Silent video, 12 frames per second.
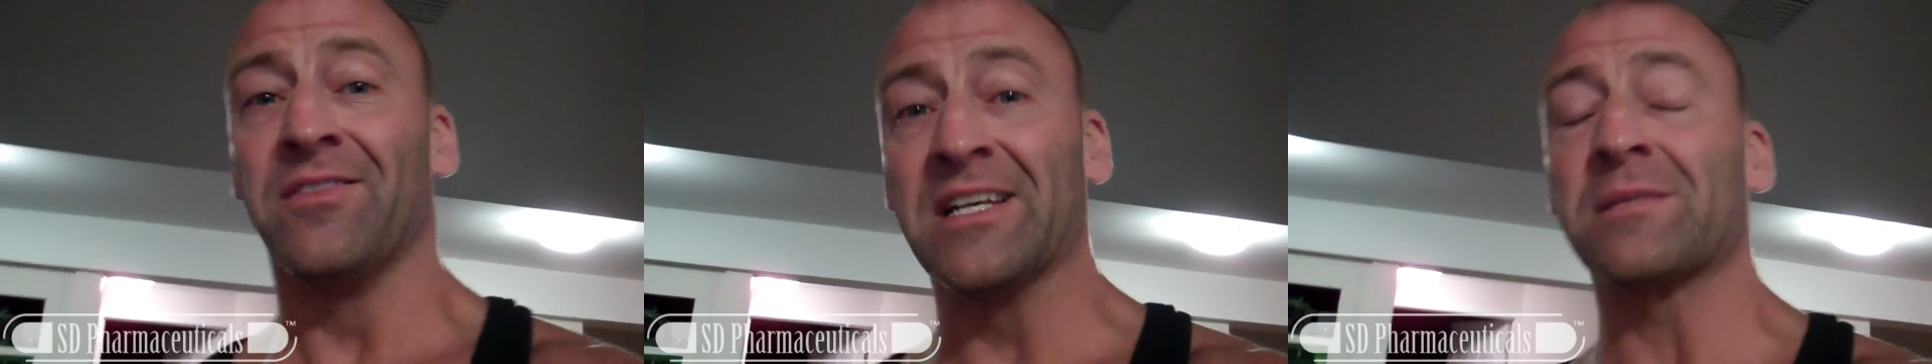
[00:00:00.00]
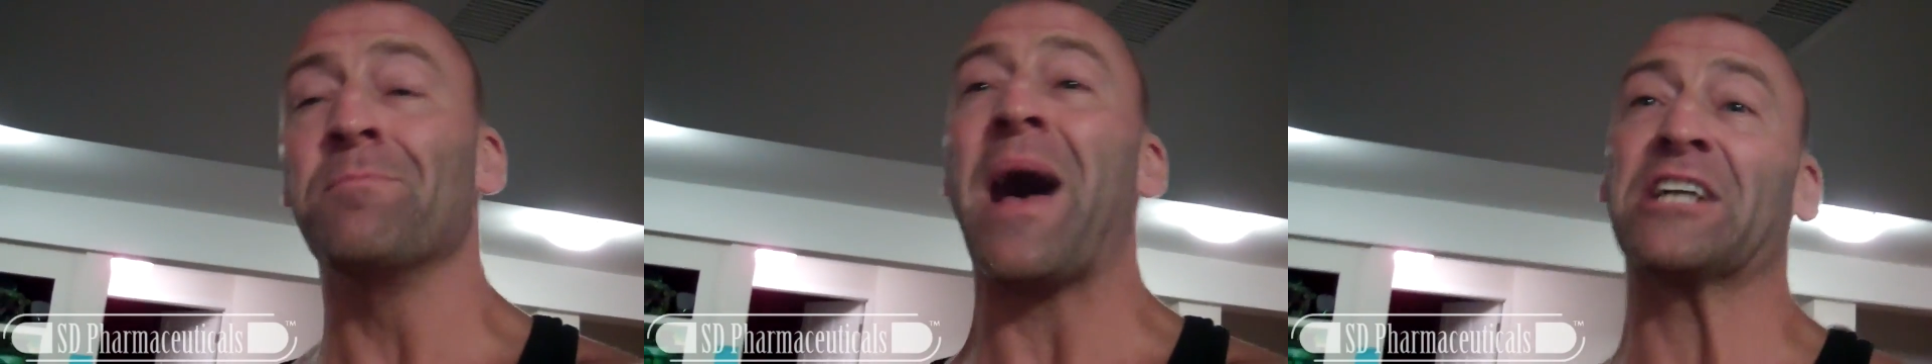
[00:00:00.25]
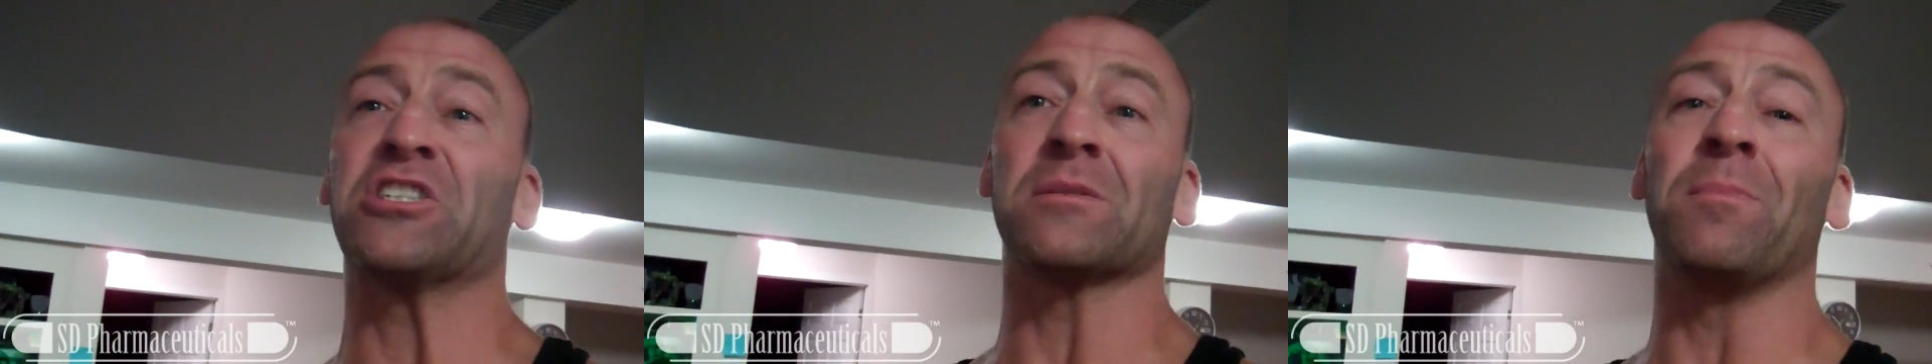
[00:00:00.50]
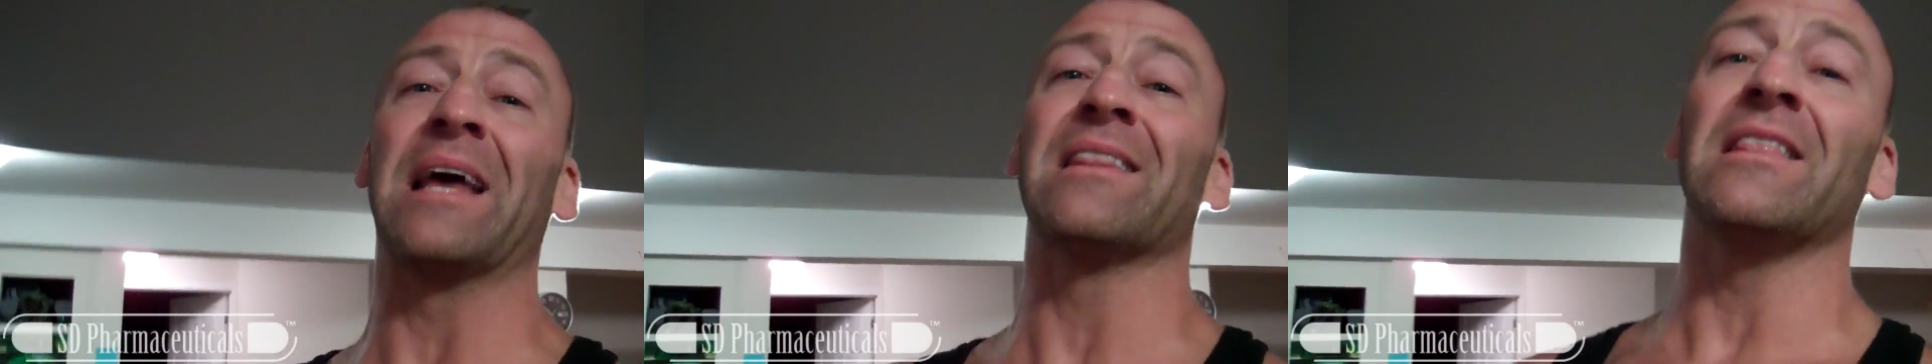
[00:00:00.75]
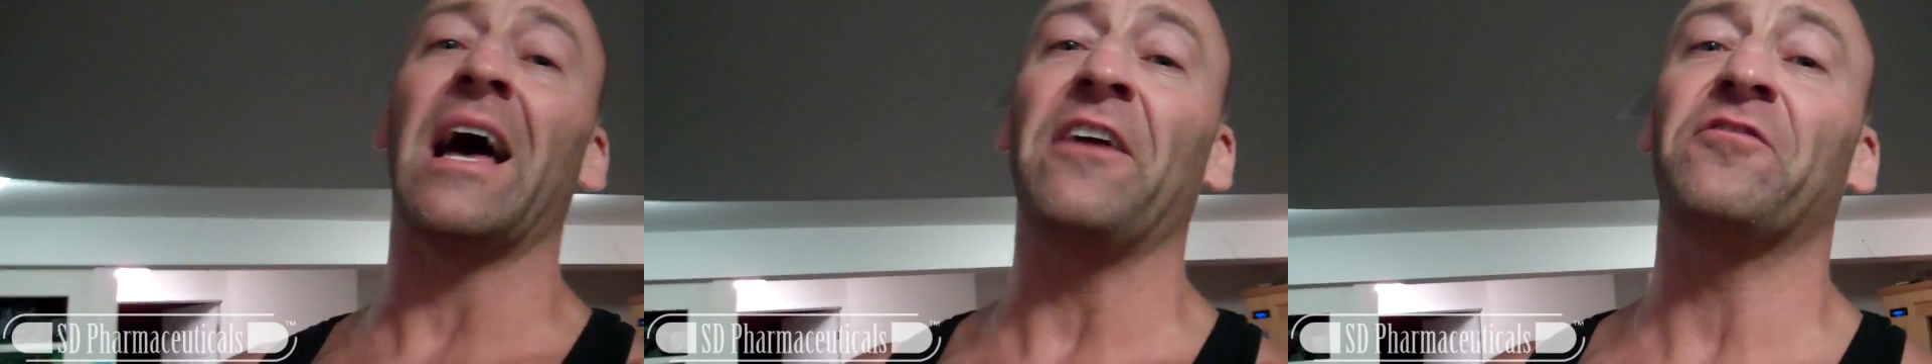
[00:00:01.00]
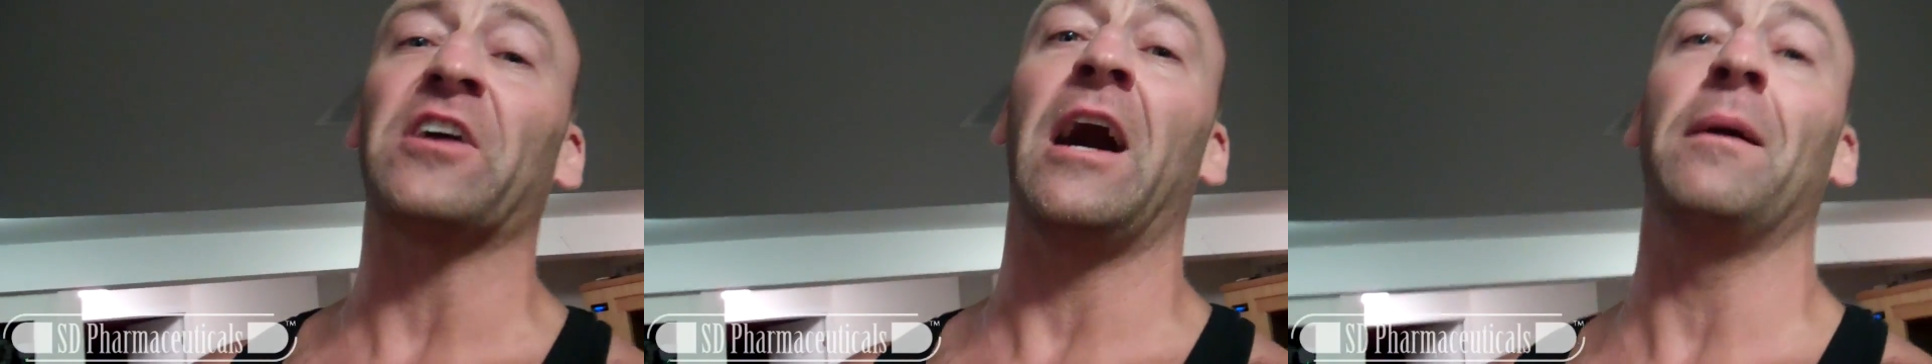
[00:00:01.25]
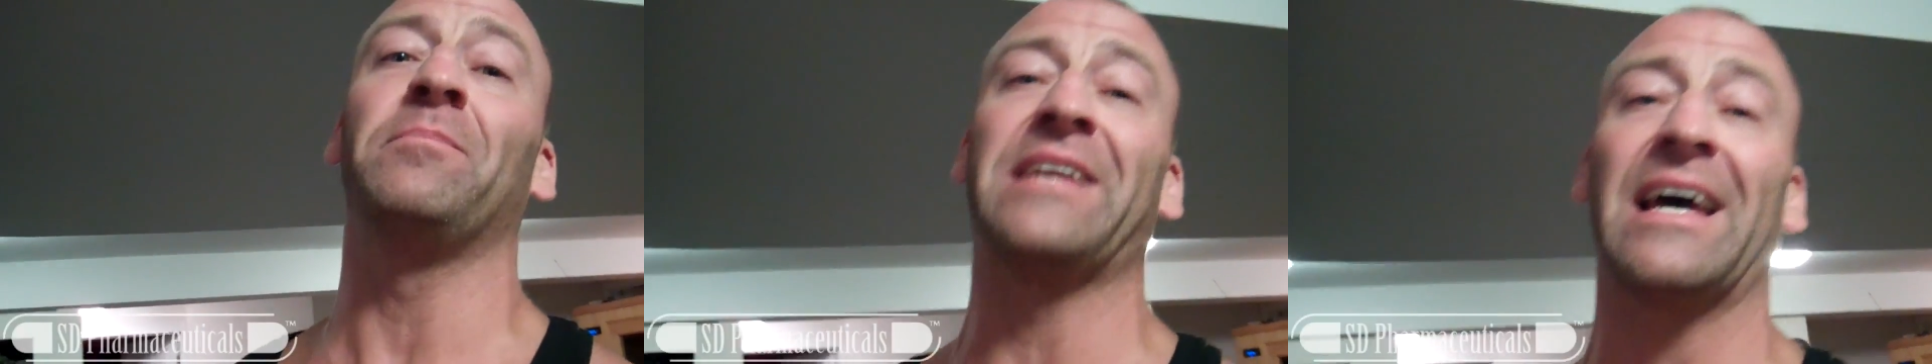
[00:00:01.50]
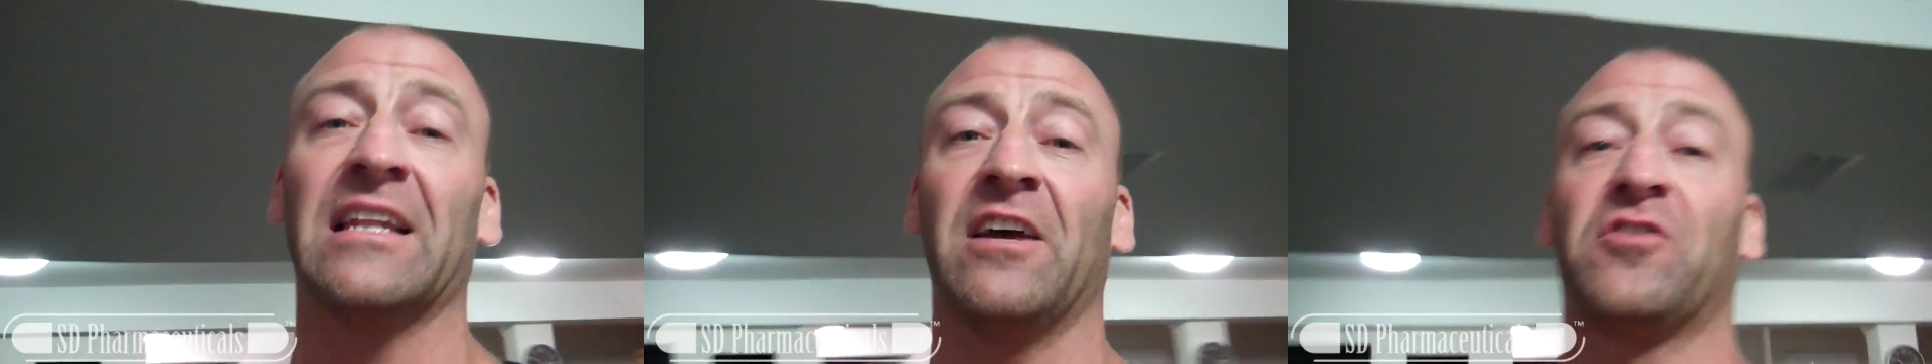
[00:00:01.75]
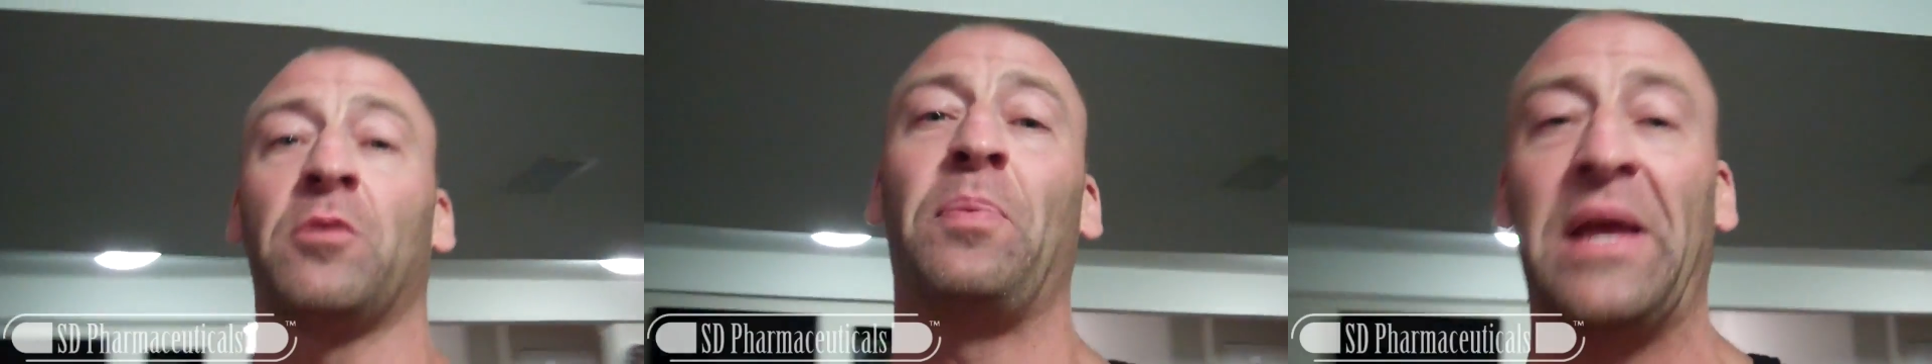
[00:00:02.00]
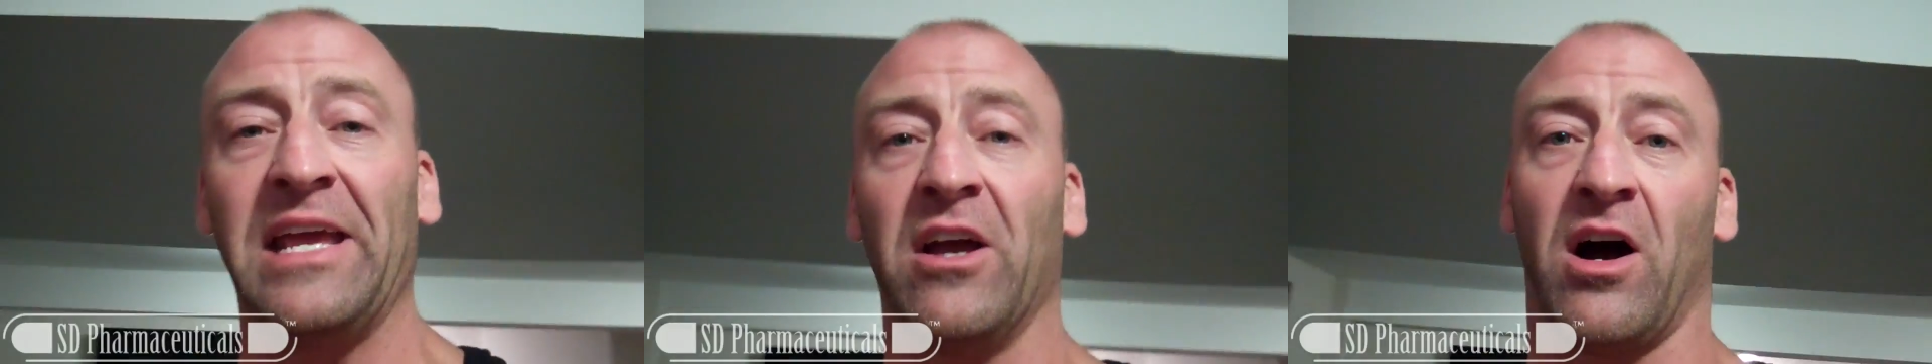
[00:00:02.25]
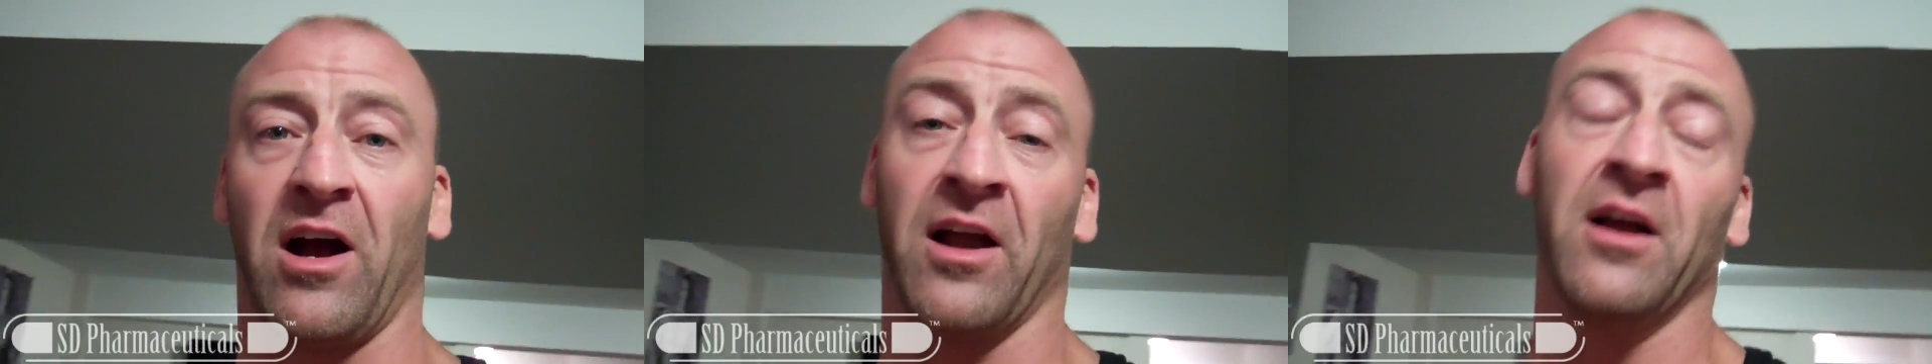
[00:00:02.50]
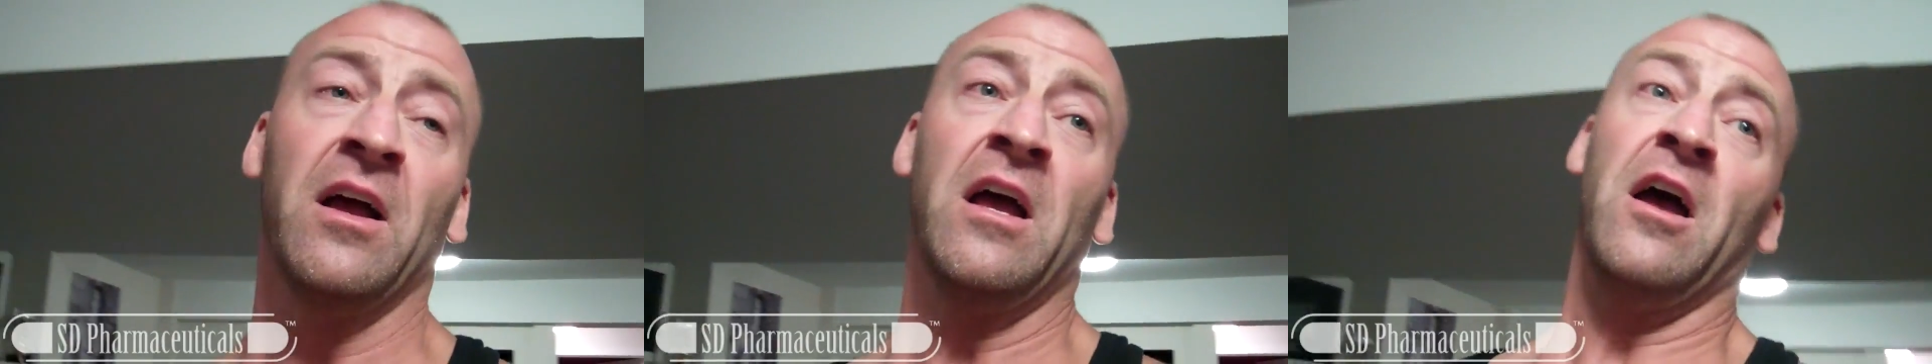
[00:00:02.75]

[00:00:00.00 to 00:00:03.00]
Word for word: This matches my lifetime deadlift PR